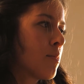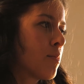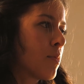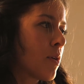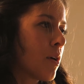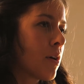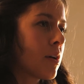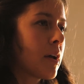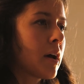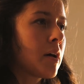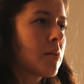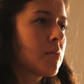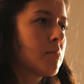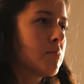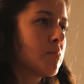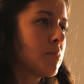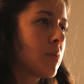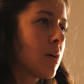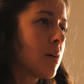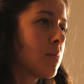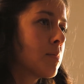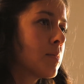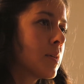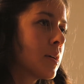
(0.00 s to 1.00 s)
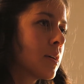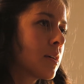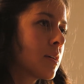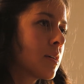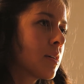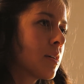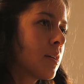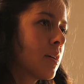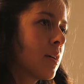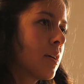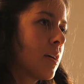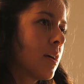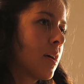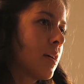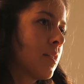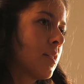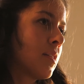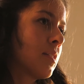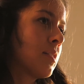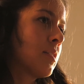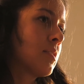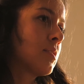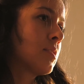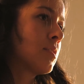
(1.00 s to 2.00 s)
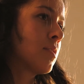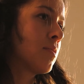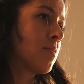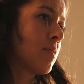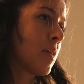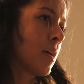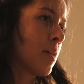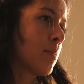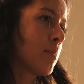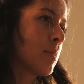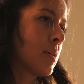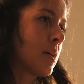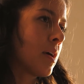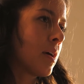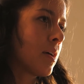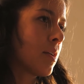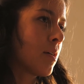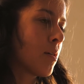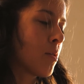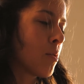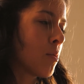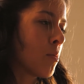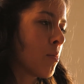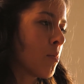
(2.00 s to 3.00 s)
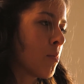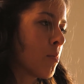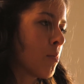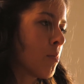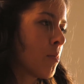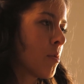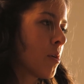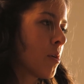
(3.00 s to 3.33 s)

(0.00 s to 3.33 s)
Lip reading: brought out in public, and then there's the family at home,